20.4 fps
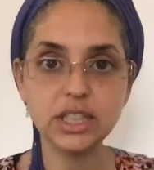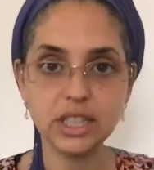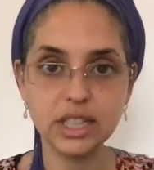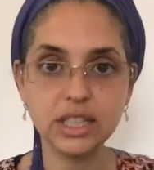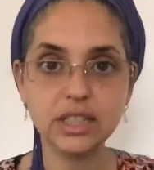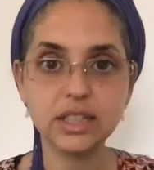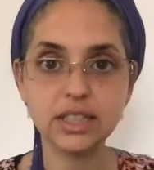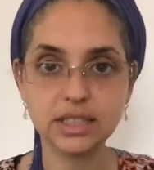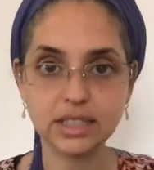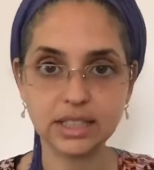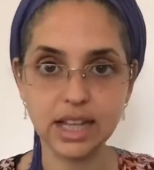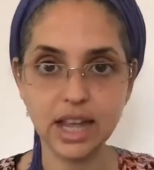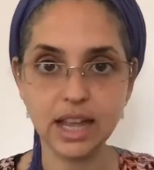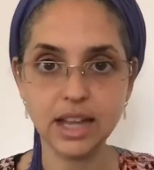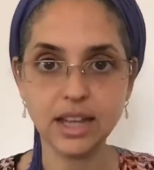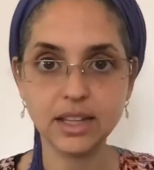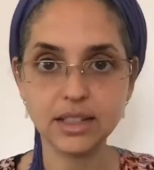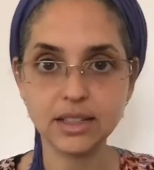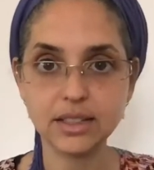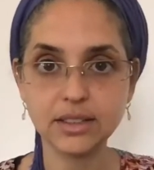eat this
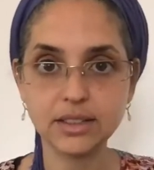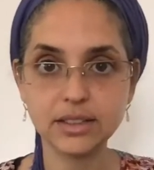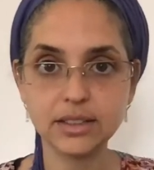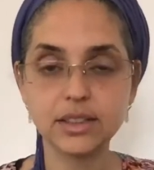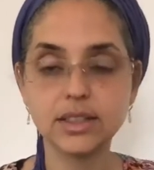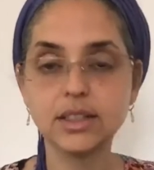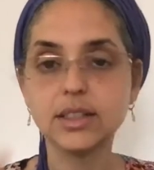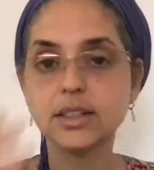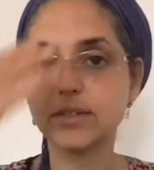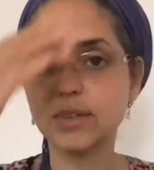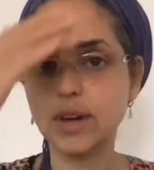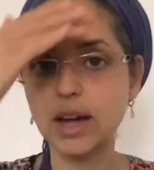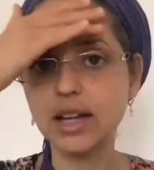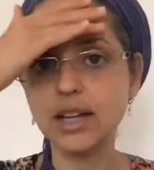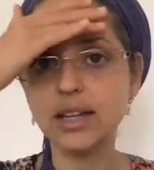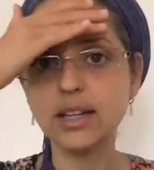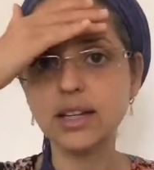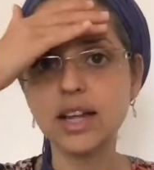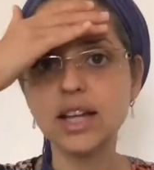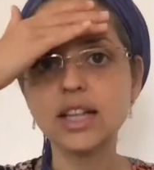cake,
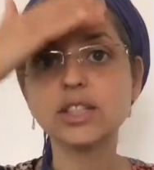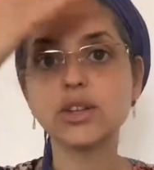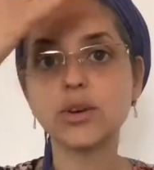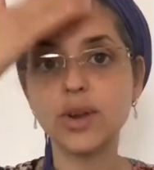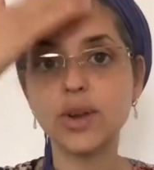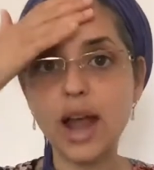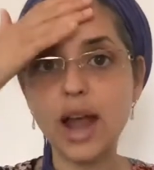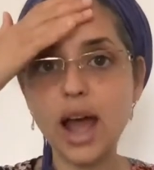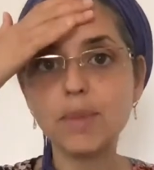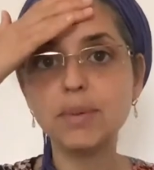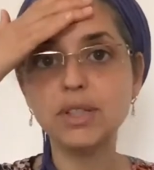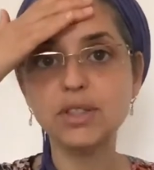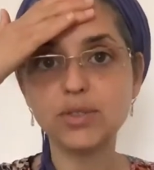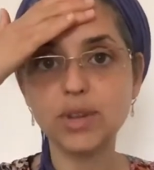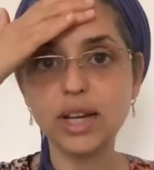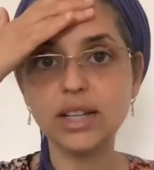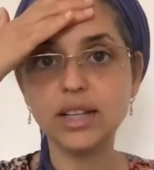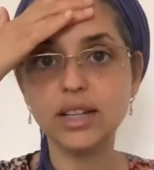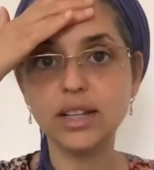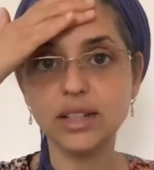right? So it happens
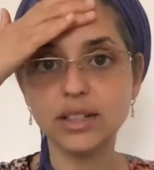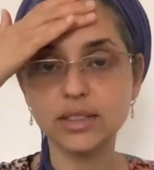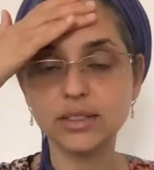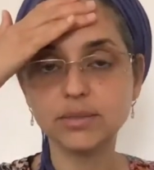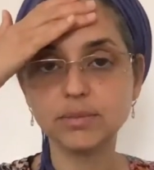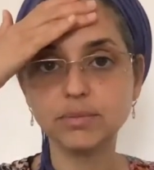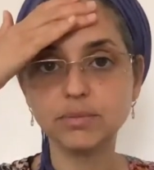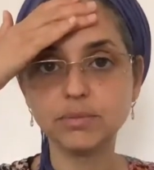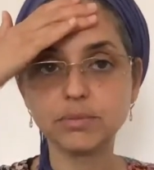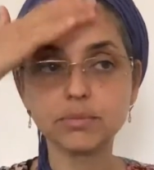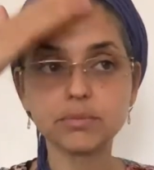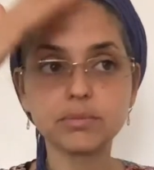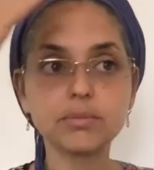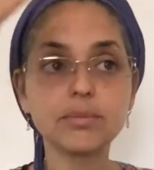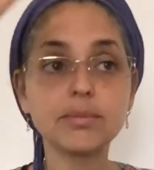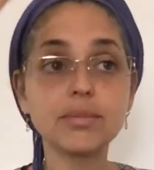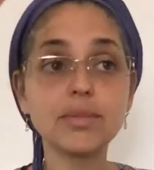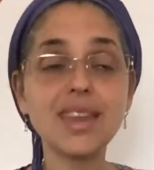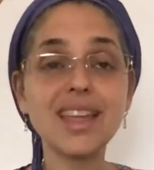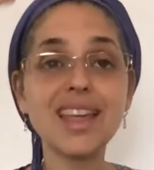right here.
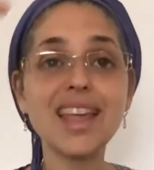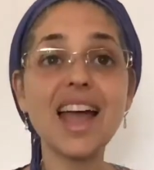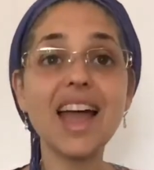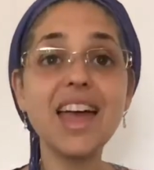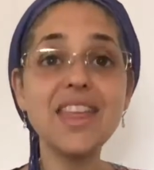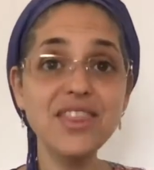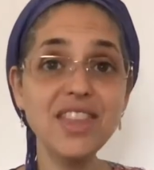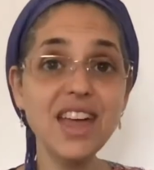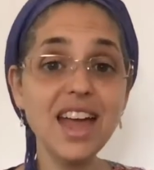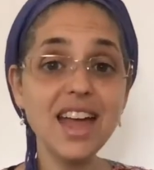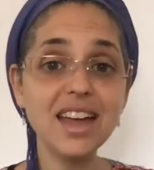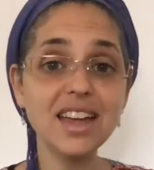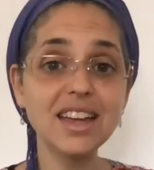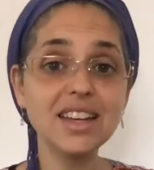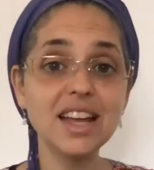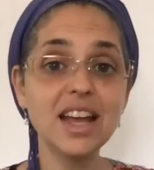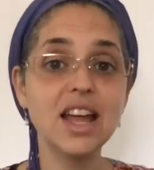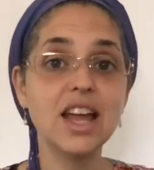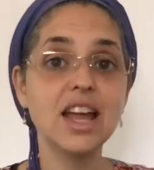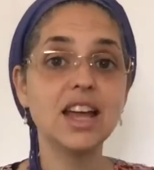And
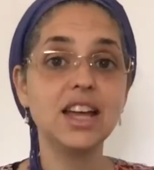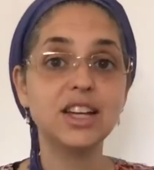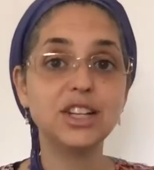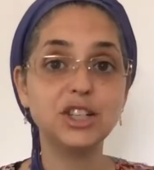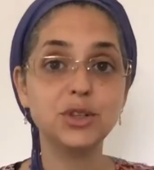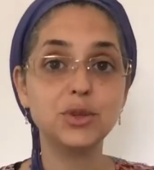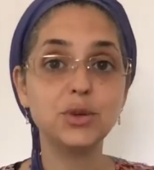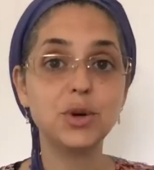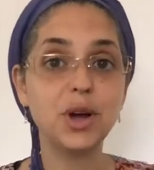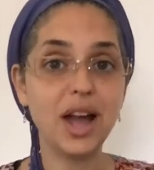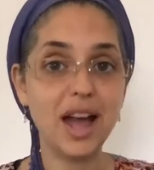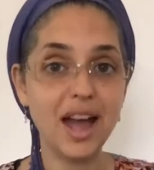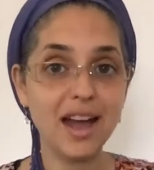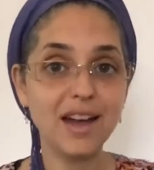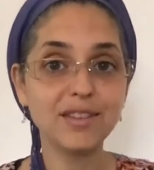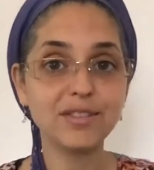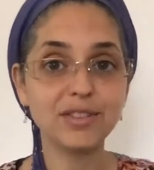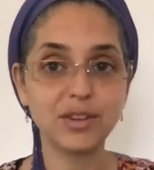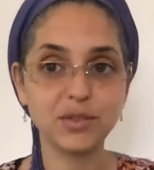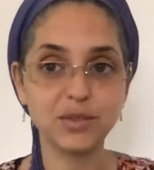then you
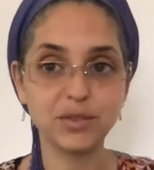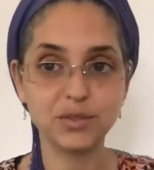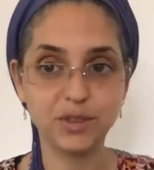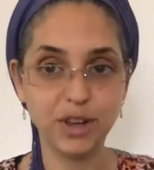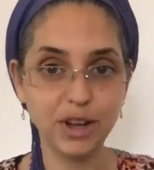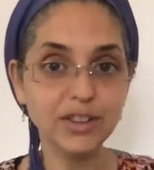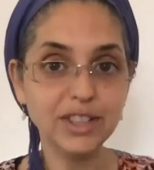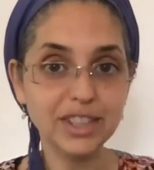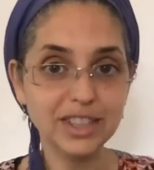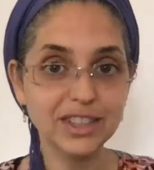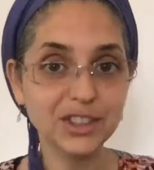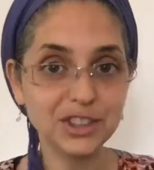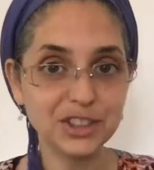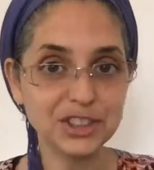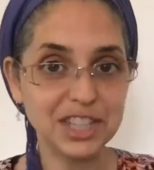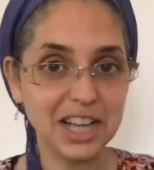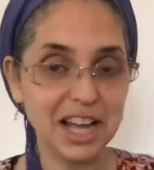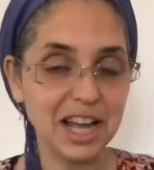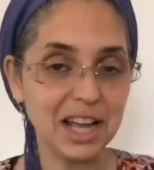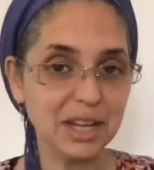have very little
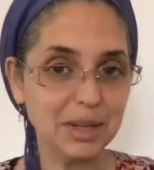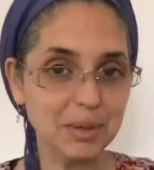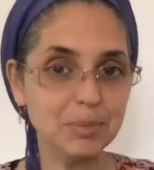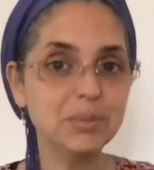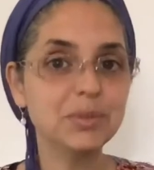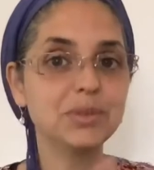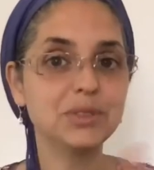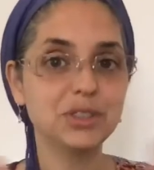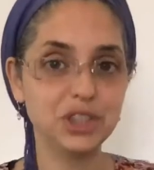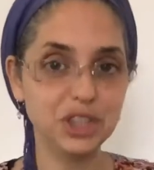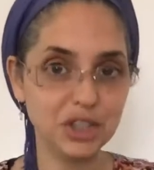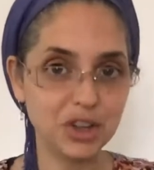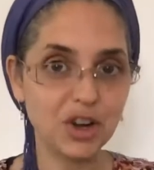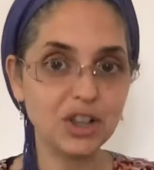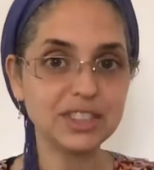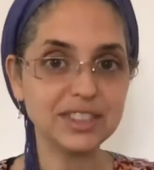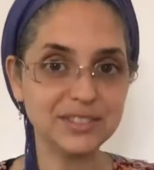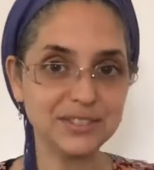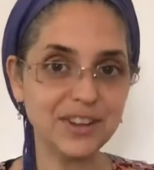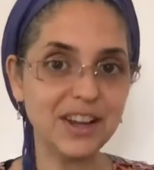time, she
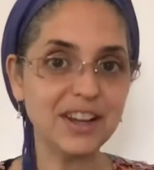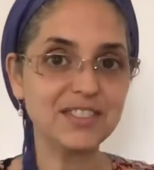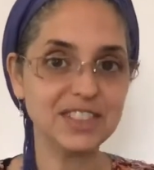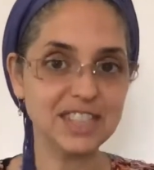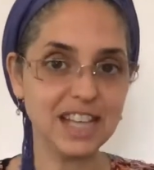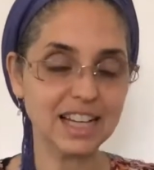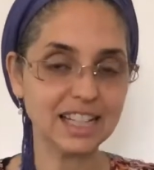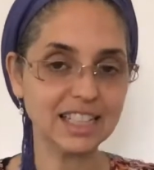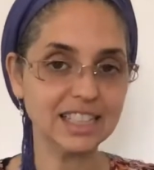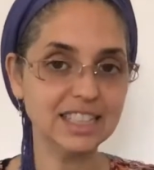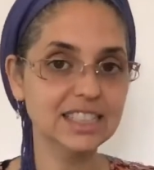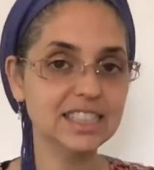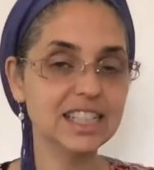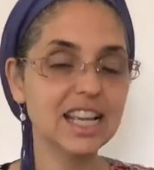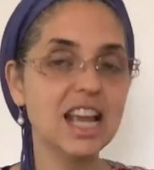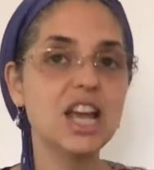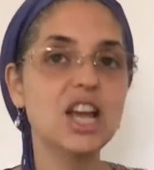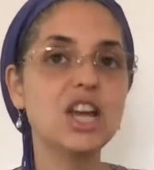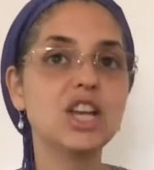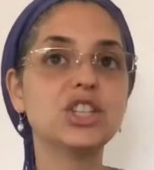calls it 5 seconds,
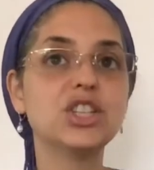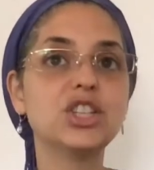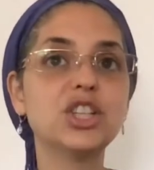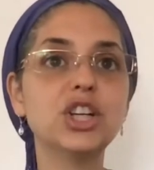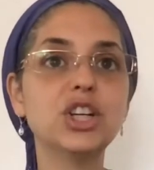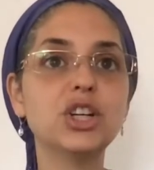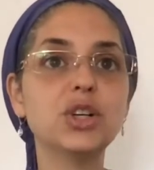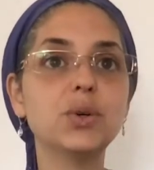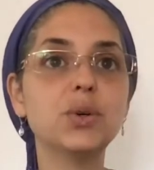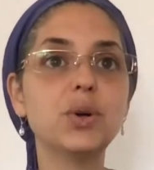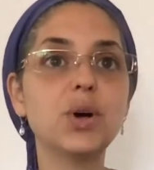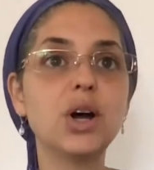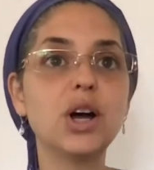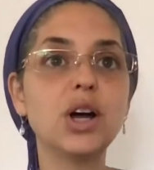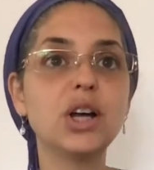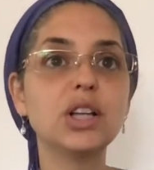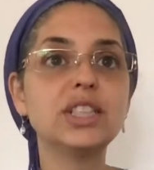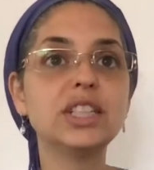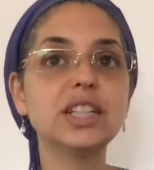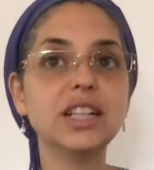till
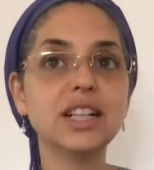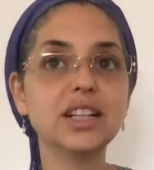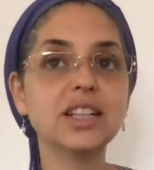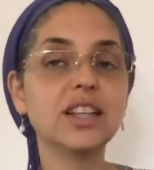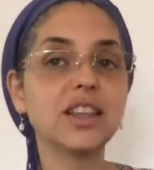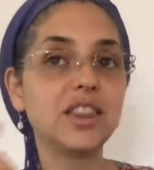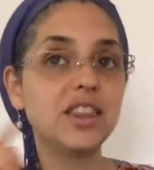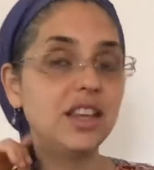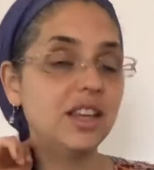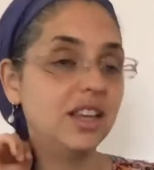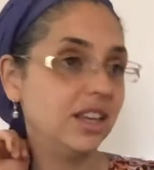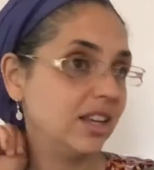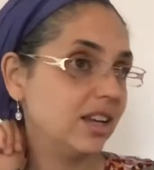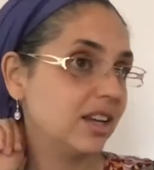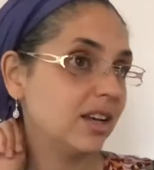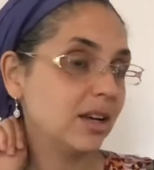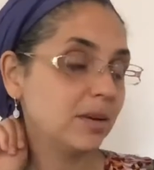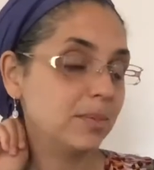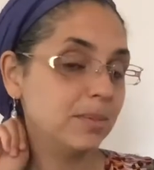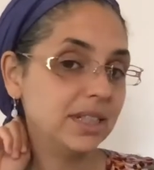
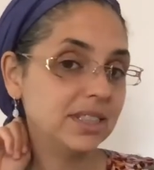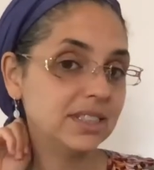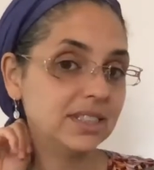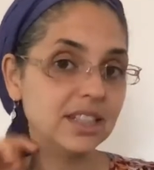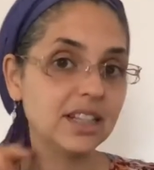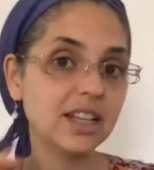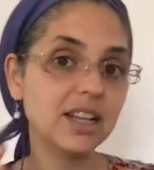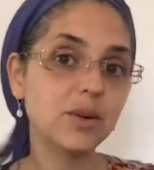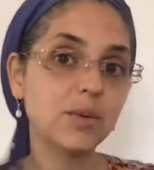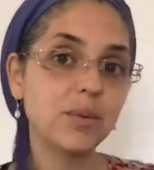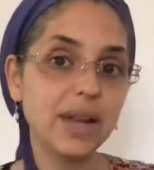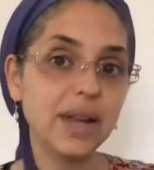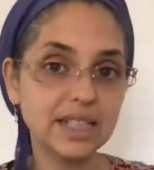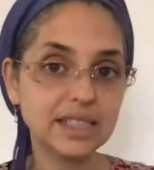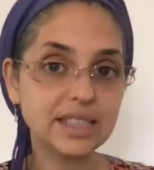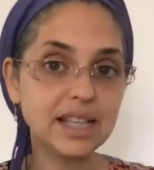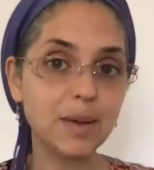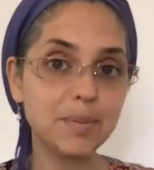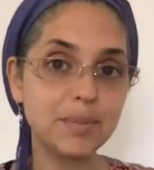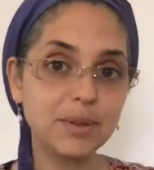the amygdala
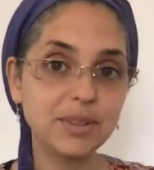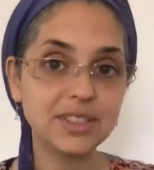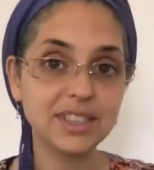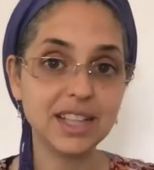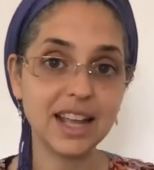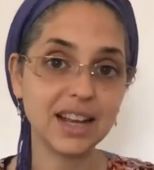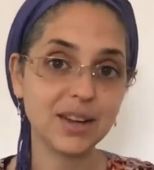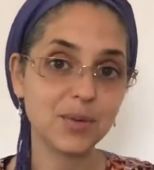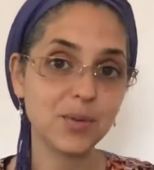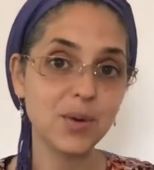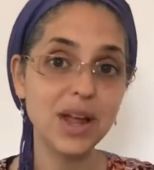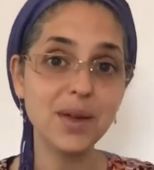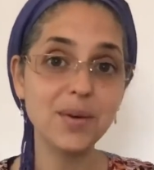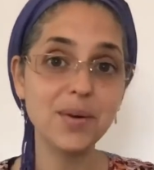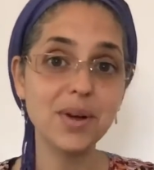wakes up and is like, wait,